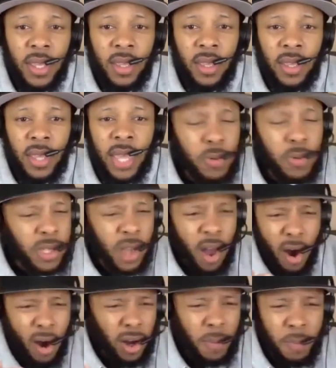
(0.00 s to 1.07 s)
He was
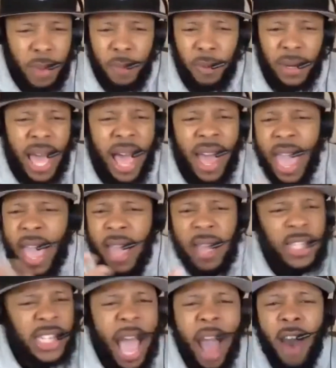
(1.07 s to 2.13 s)
calling people out. Hey,
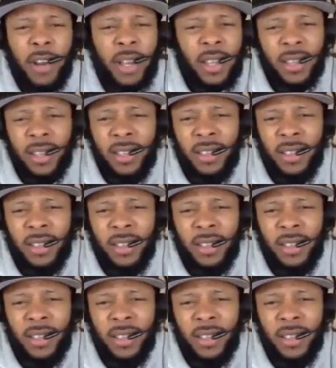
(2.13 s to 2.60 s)
shout it.